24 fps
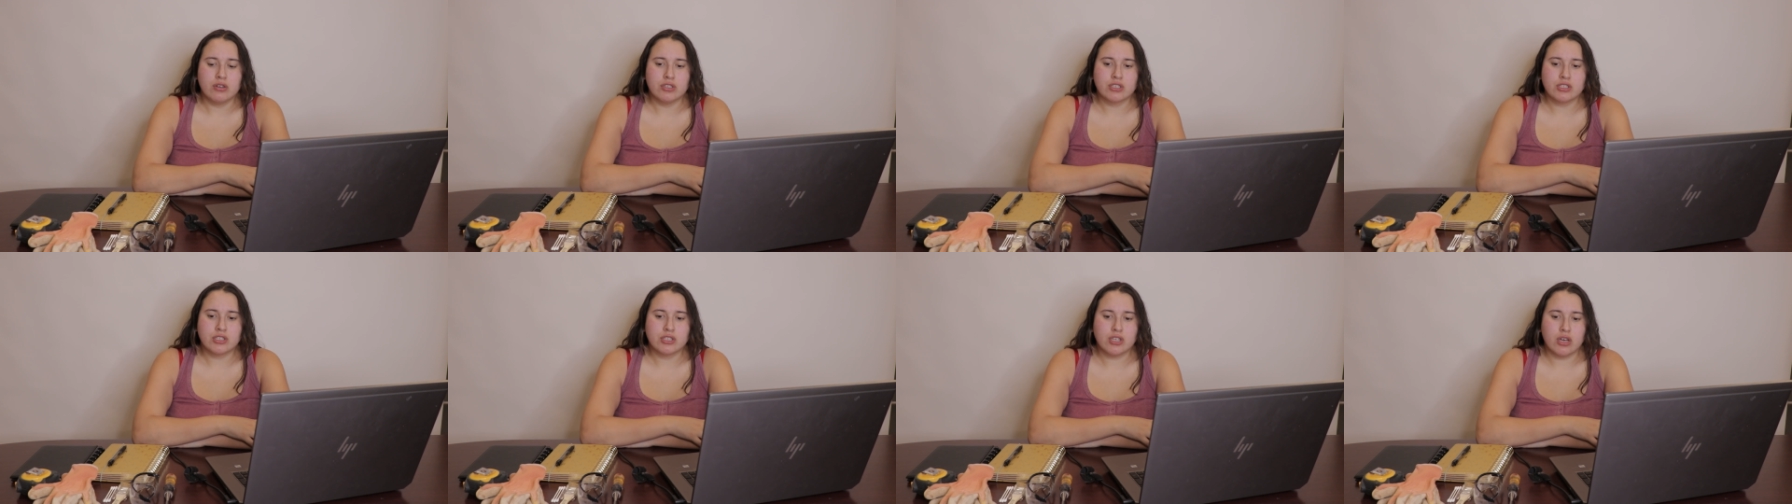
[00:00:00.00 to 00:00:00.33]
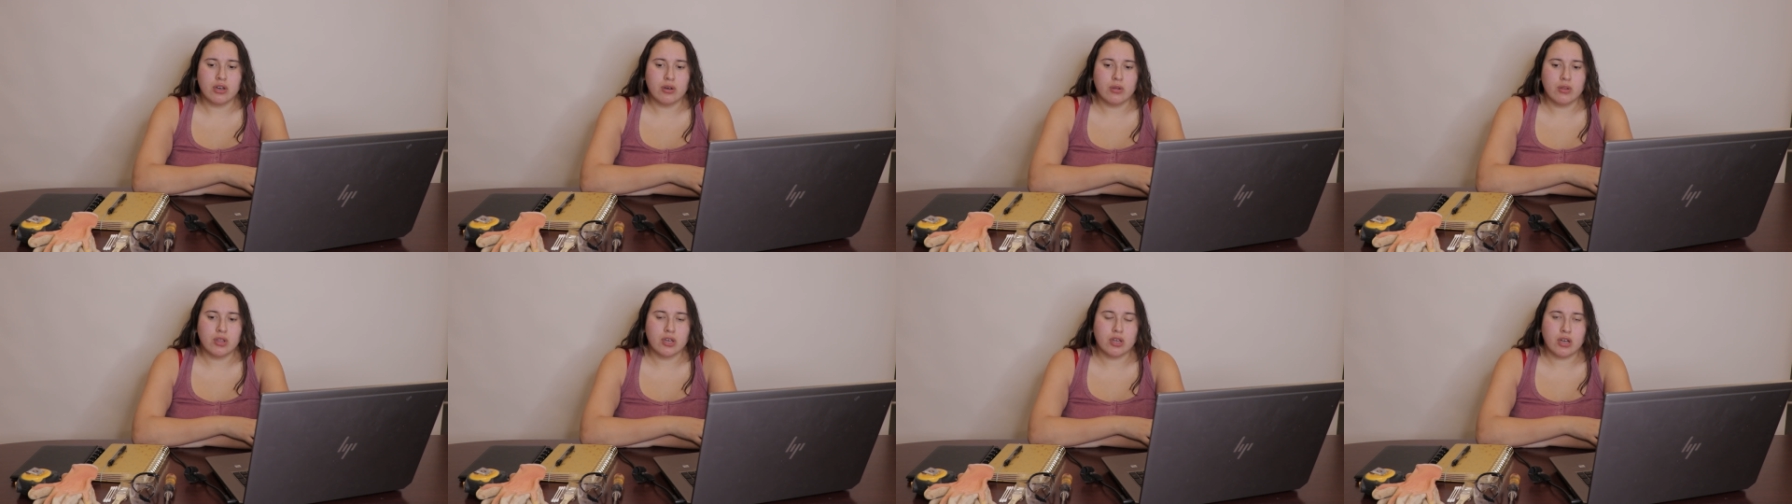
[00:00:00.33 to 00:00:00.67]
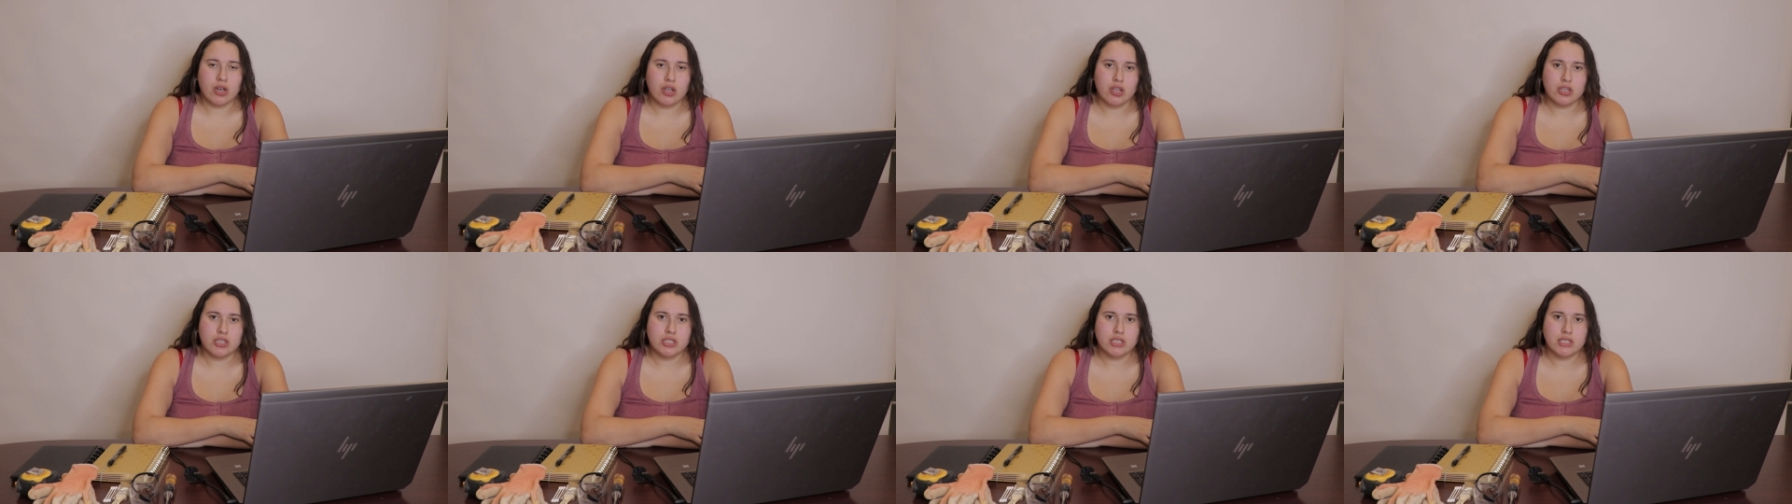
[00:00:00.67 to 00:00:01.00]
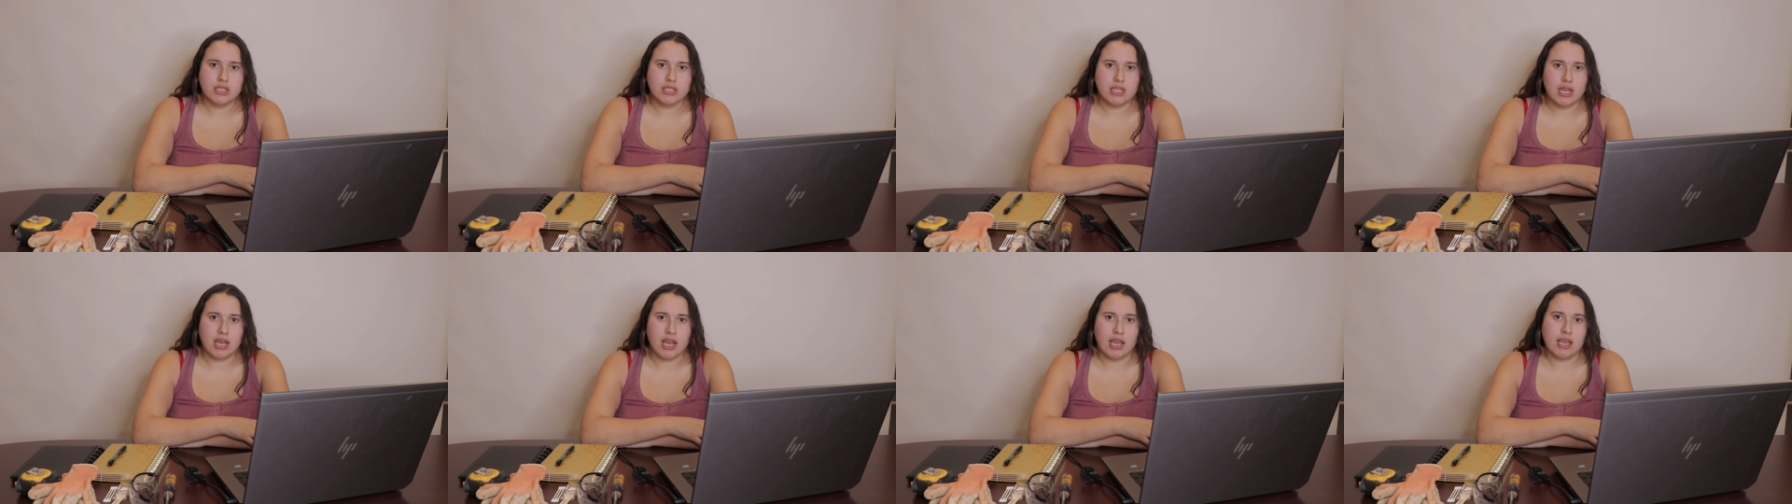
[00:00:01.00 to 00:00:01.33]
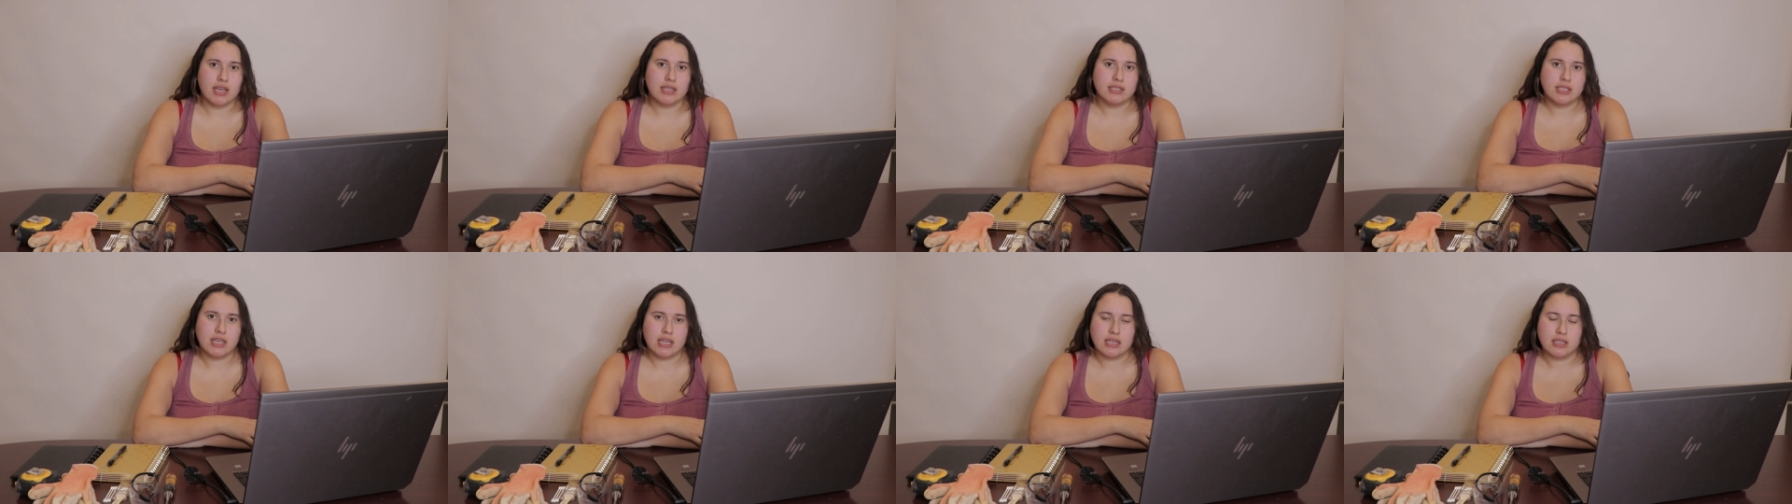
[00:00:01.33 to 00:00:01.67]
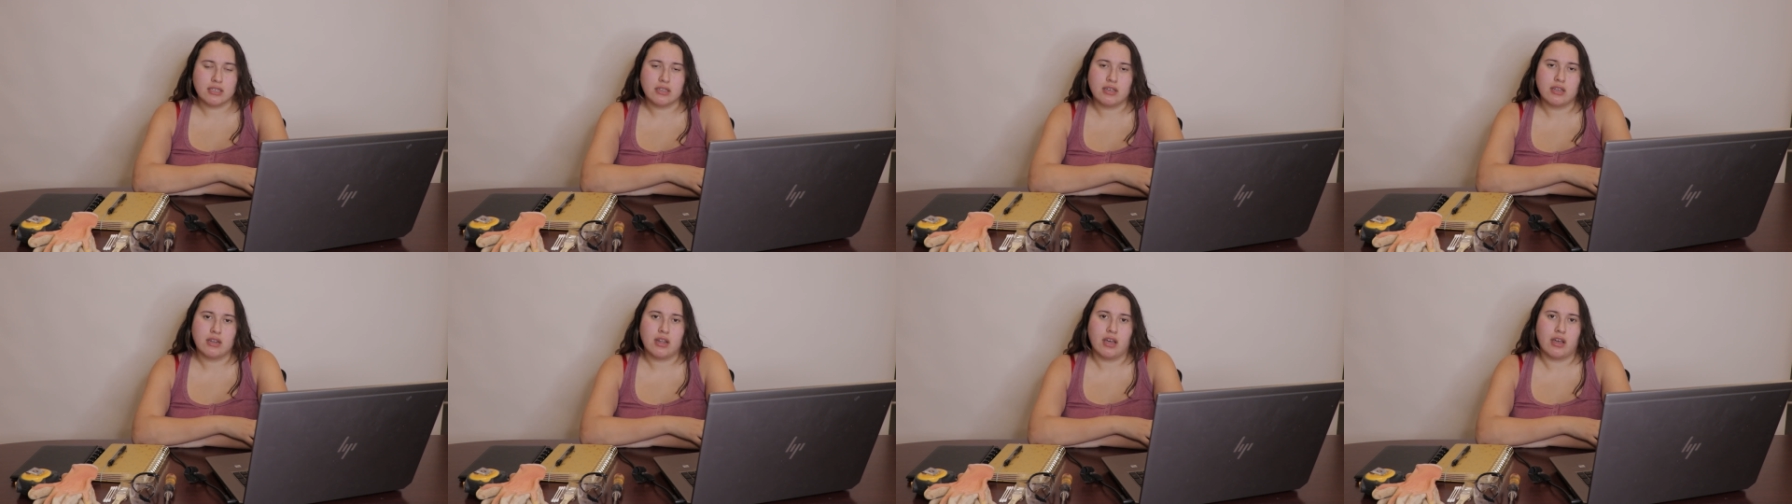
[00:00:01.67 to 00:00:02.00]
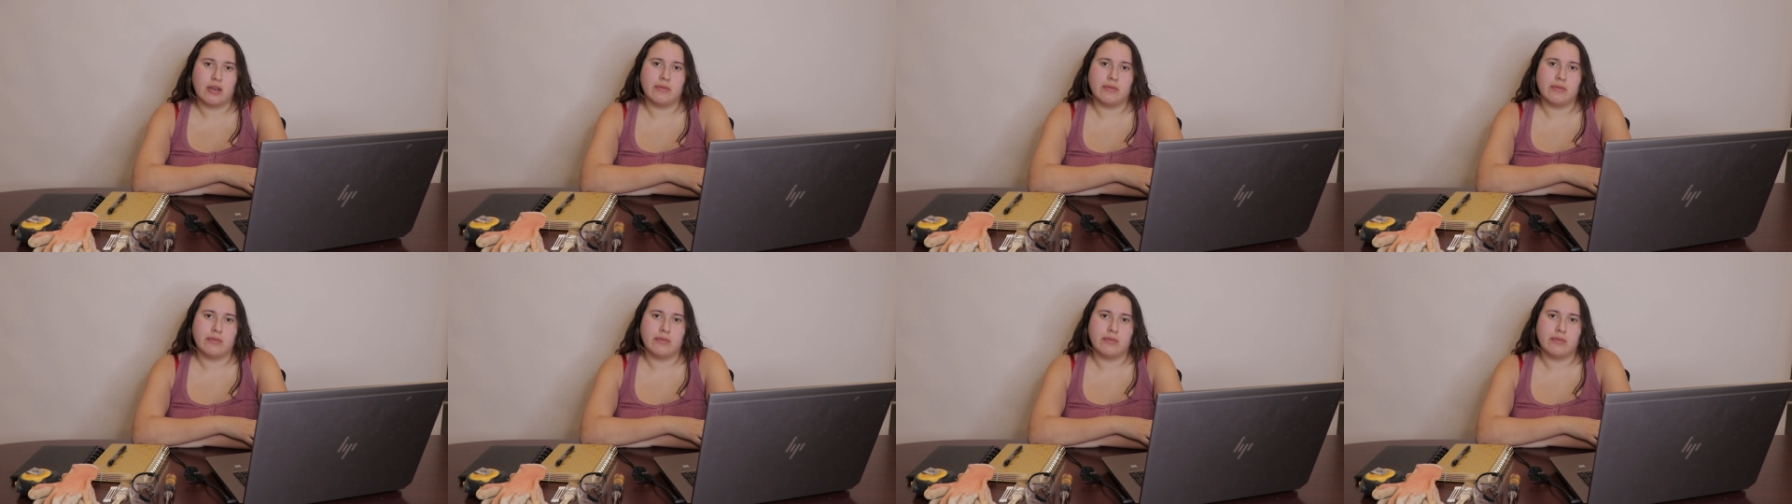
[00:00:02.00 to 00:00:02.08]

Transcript: So the colleges that I attended,